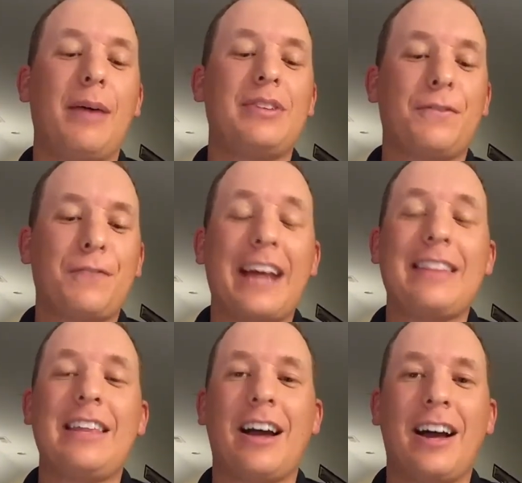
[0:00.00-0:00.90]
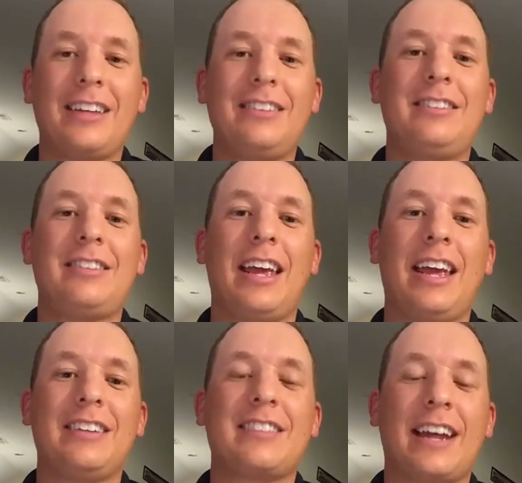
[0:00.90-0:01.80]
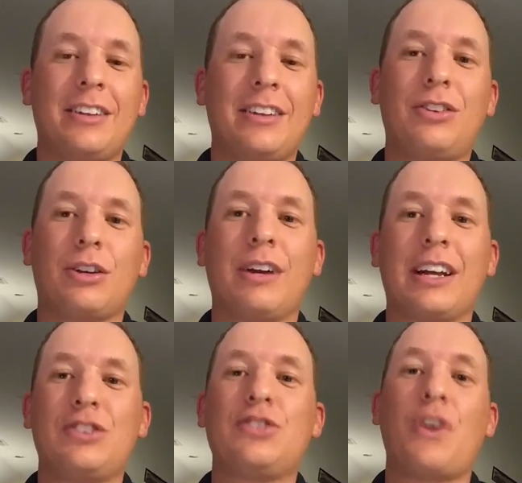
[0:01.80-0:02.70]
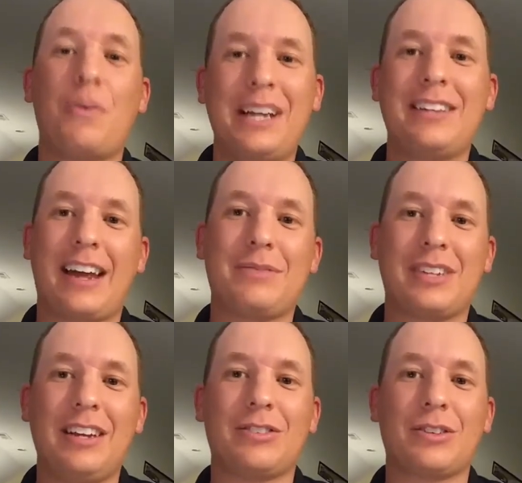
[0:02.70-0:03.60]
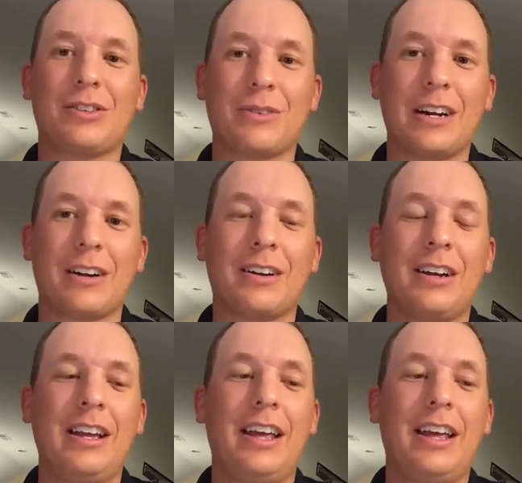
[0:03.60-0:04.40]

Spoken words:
defied the odds and silenced the critics so many times in his career.